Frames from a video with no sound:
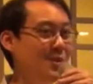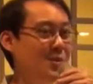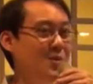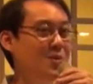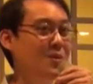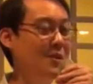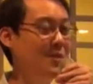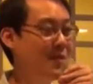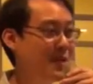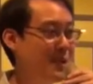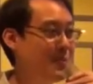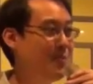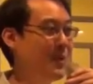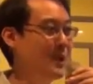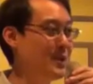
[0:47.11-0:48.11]

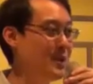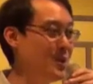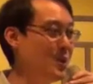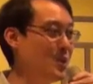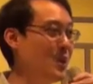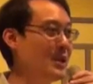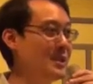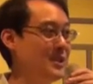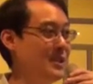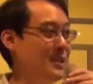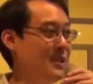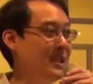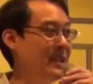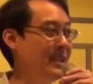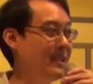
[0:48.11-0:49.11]
reference back to what
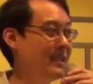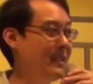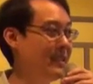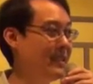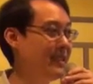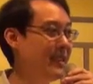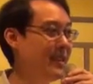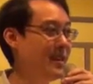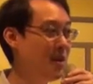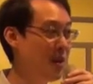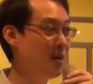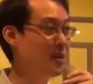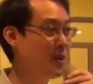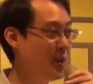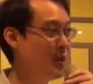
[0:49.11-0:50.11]
she had
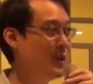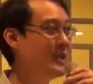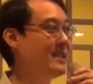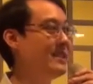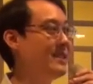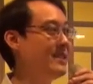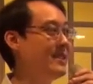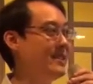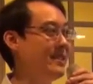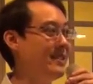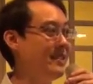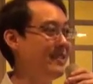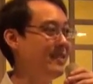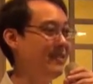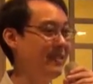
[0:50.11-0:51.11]
concluded.
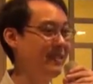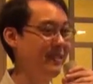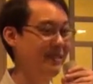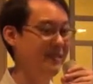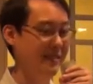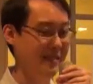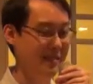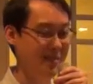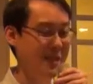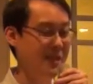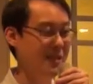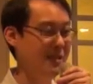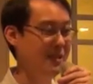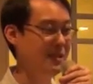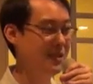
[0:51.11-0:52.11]
Okay.
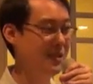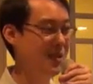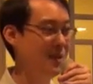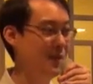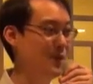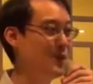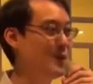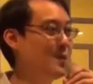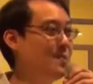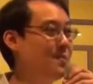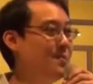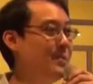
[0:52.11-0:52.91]
This talk will